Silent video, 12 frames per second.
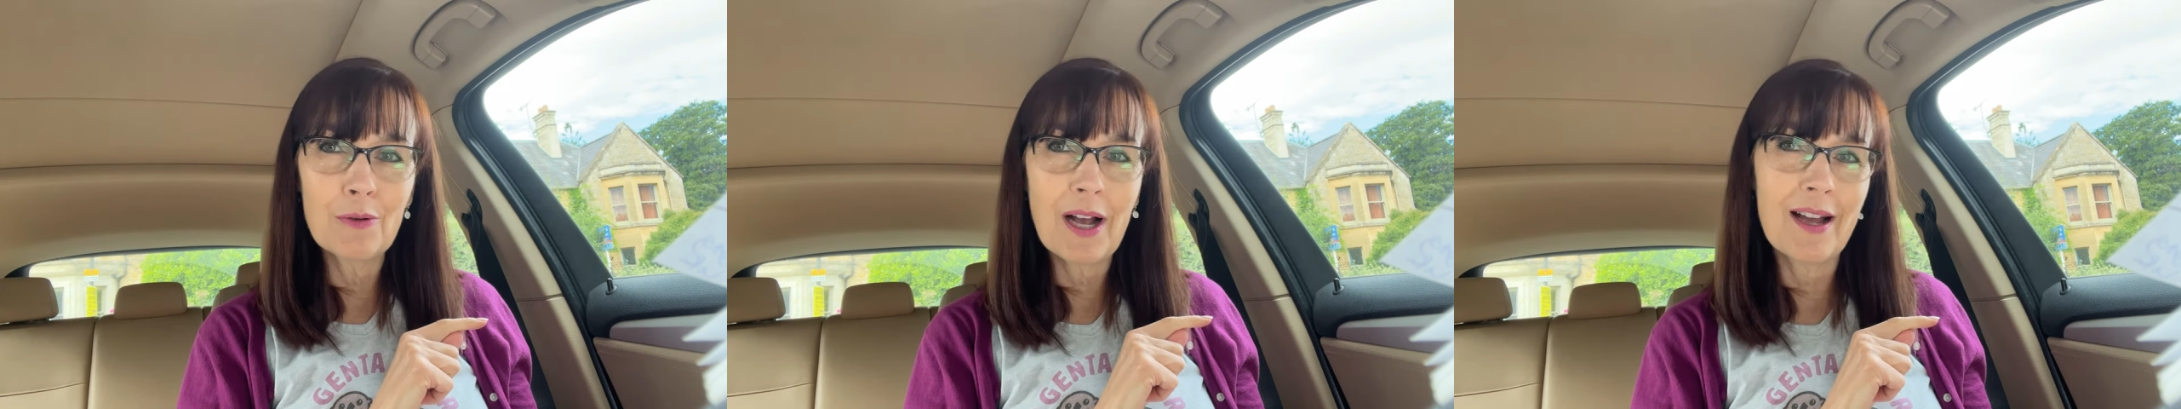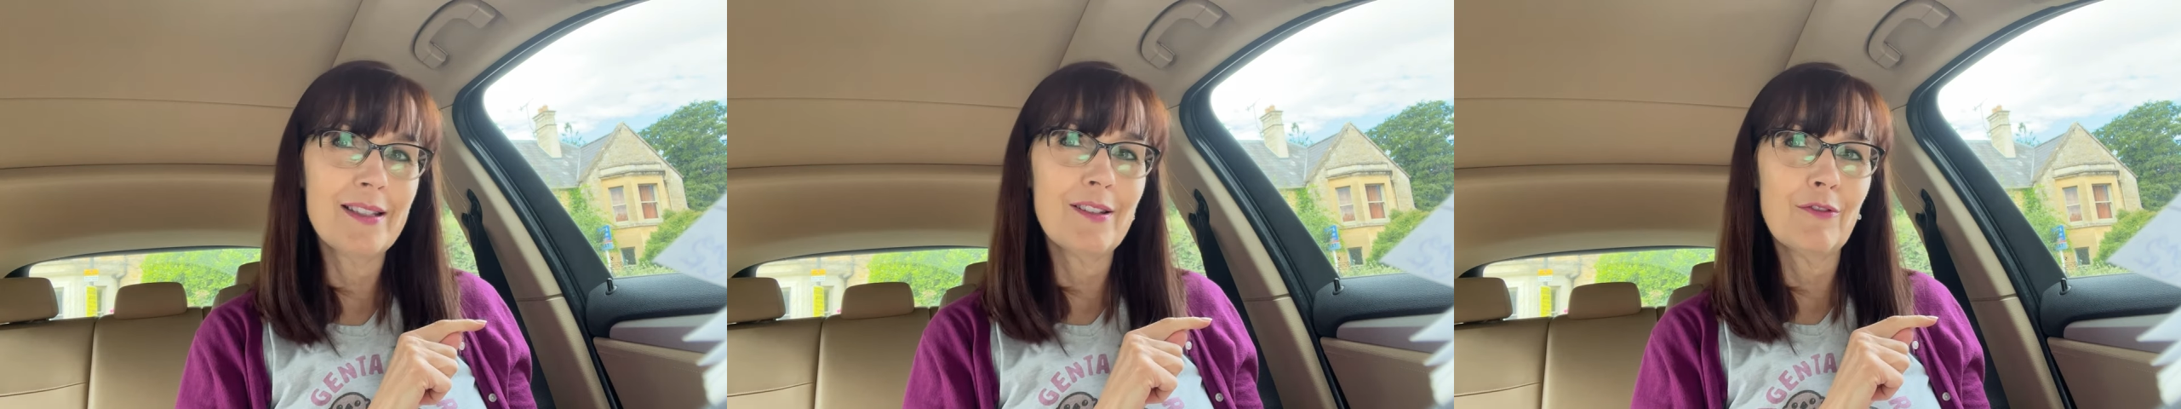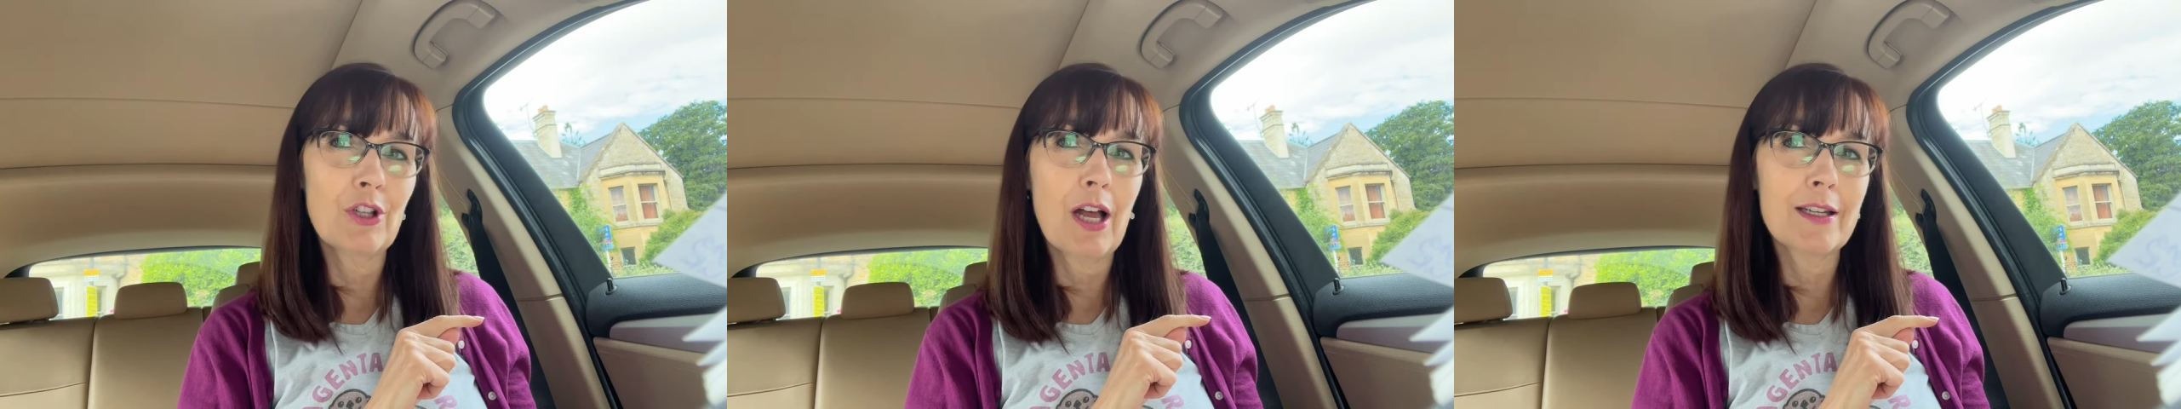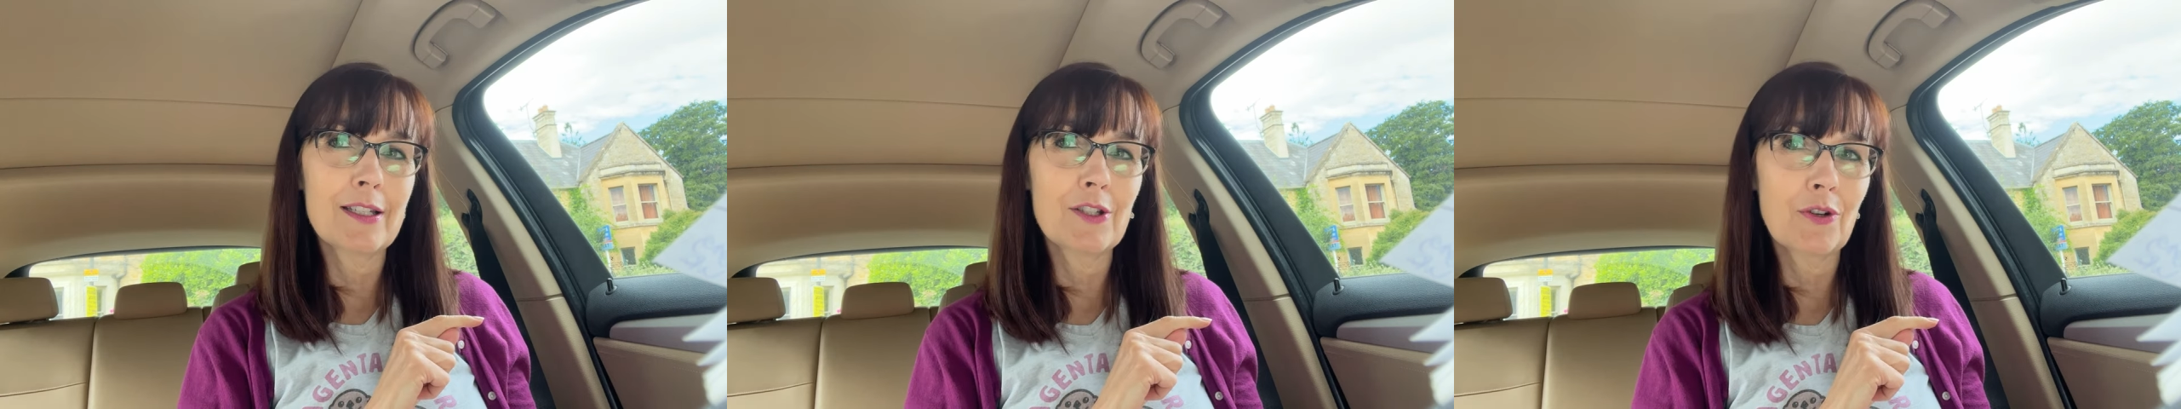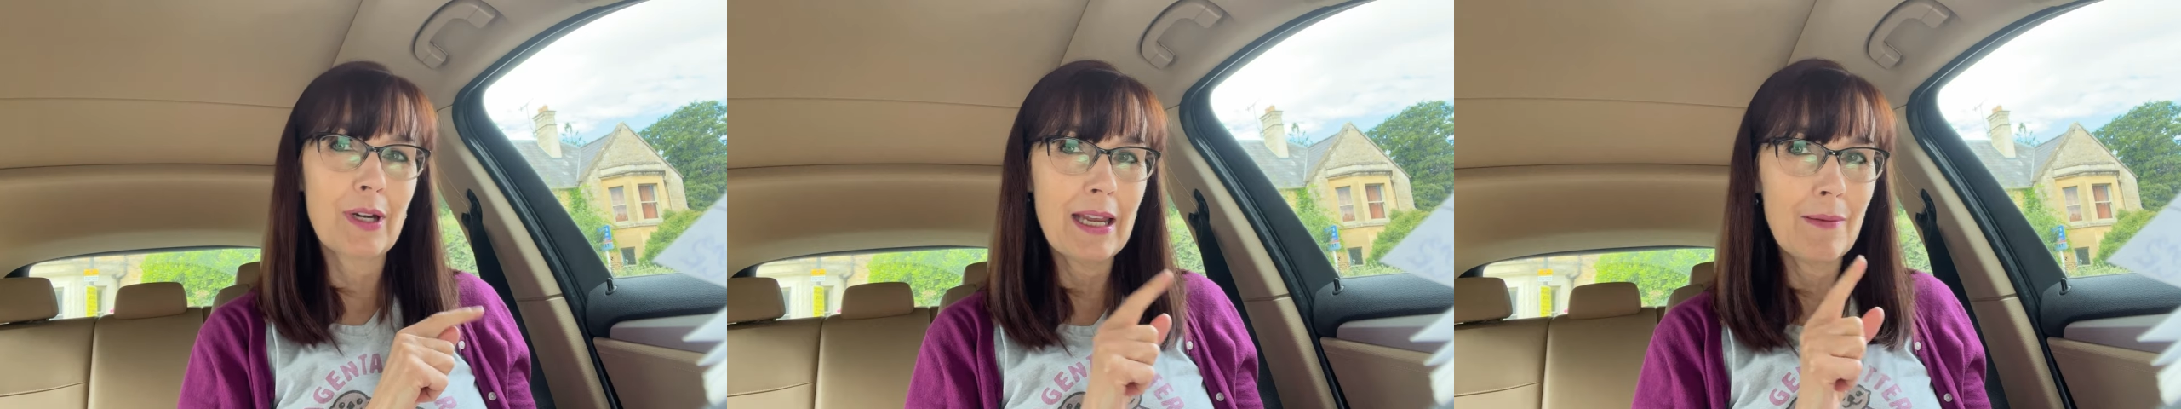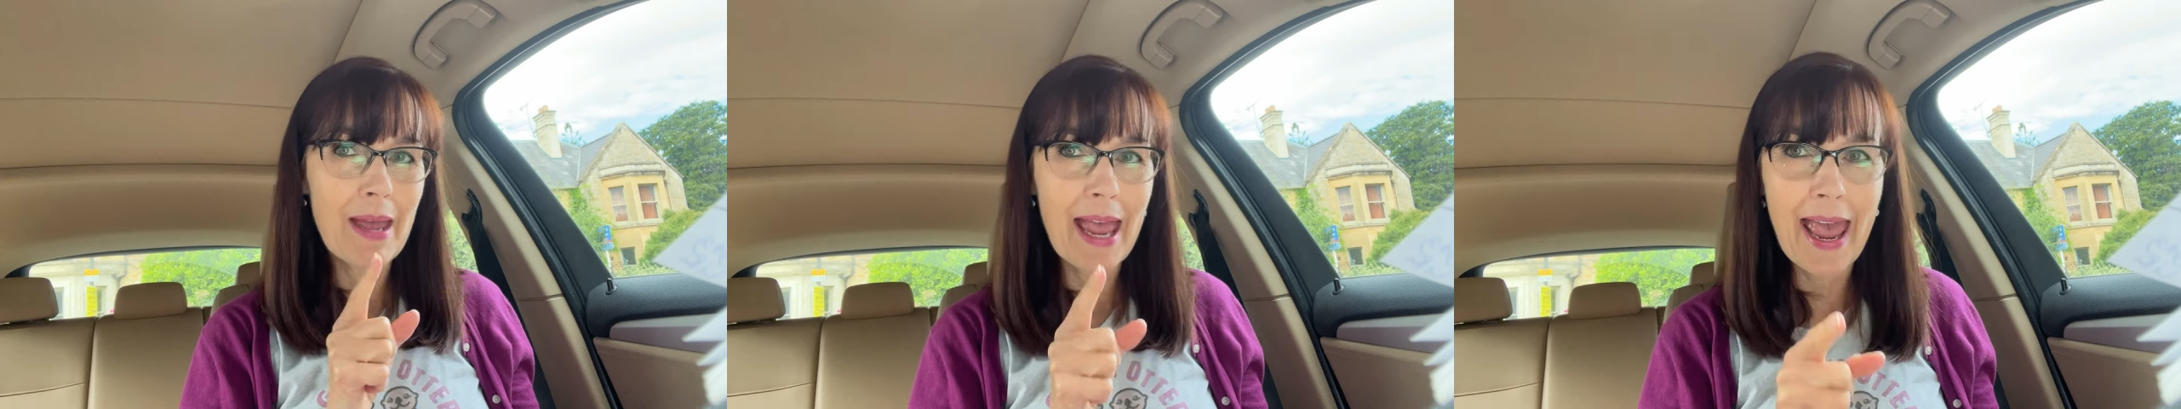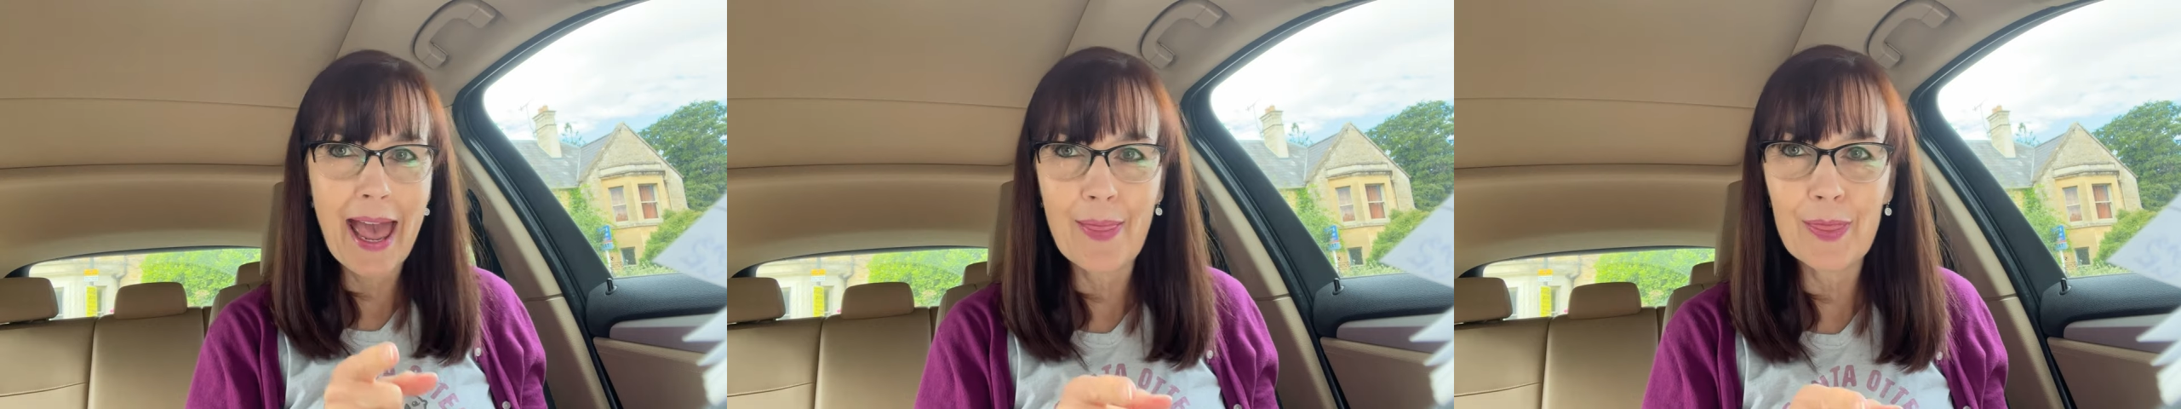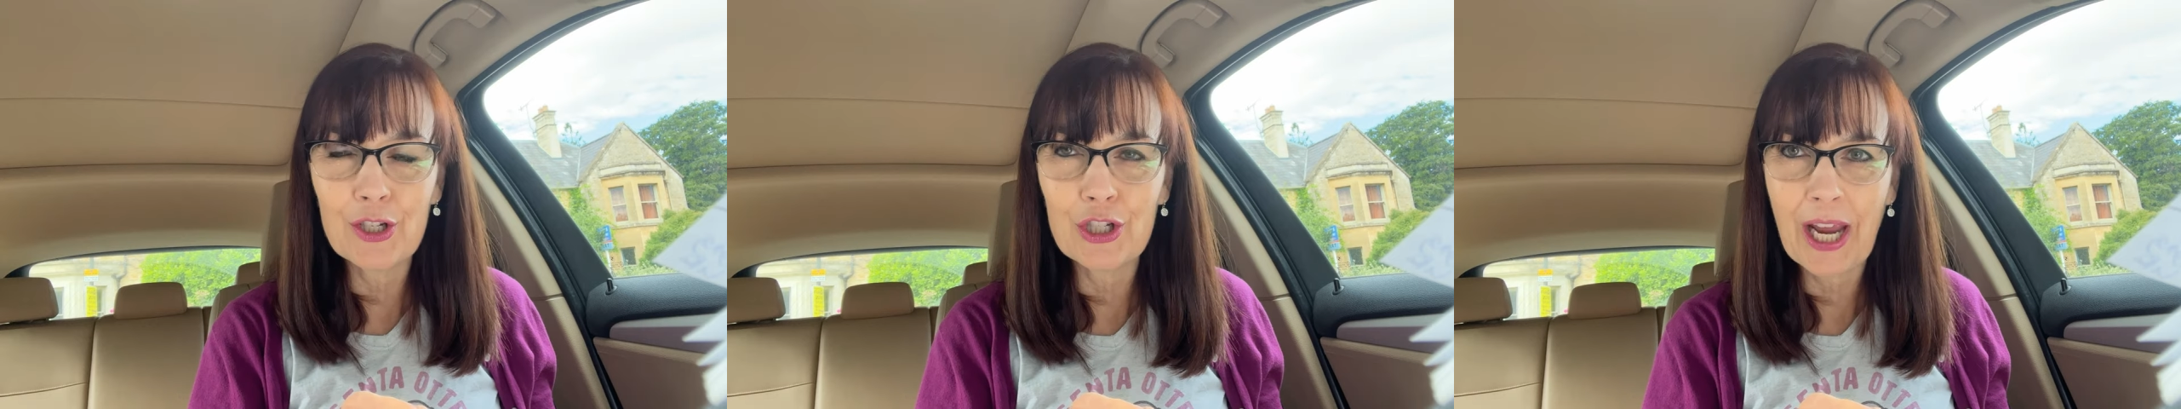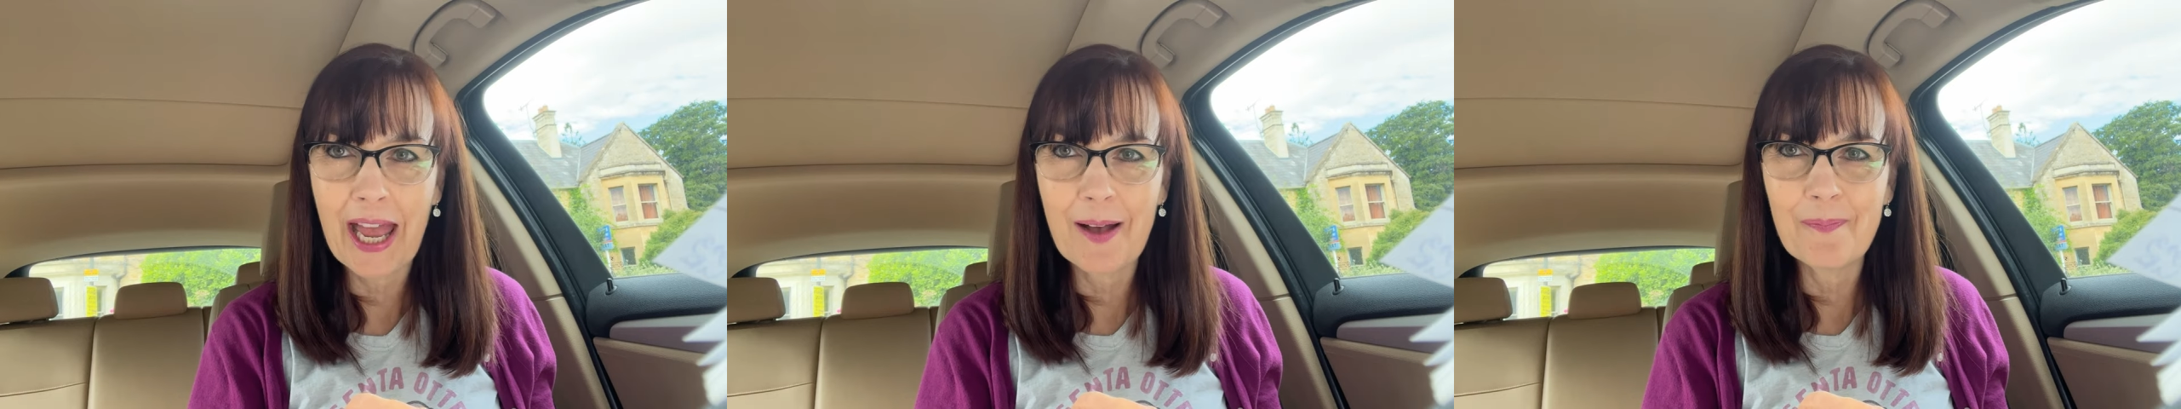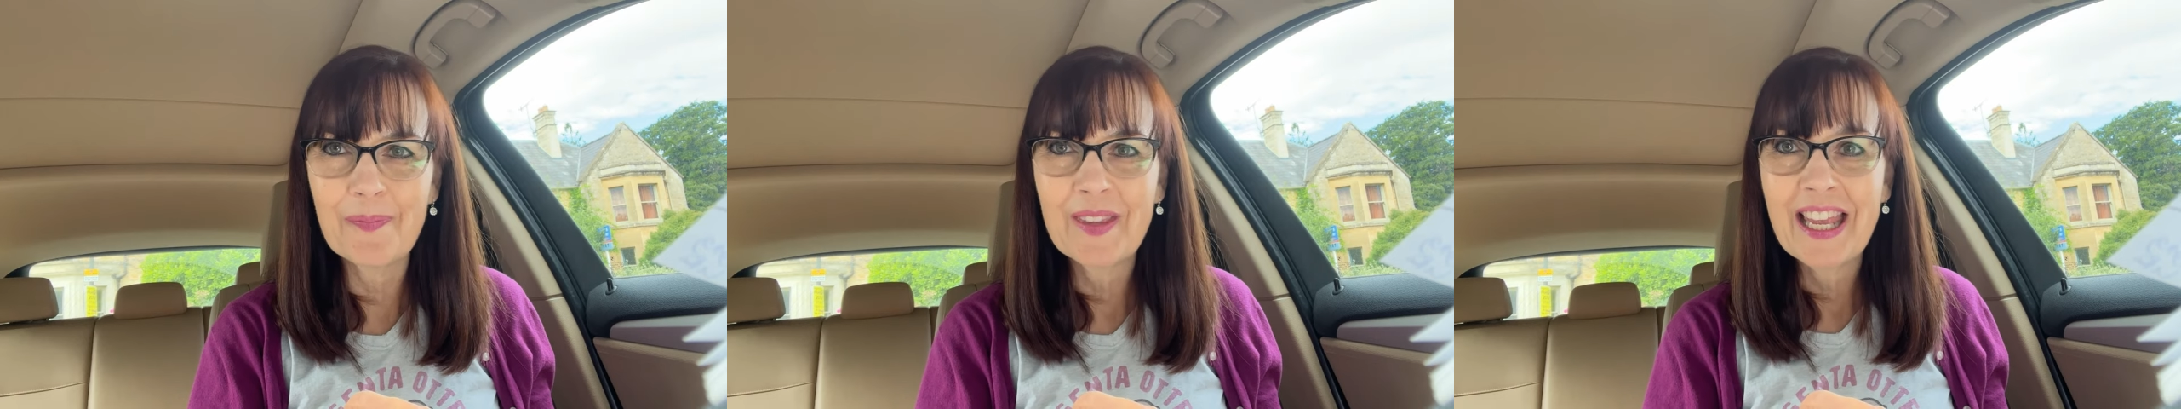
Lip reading: kinds of clotted cream and the jam.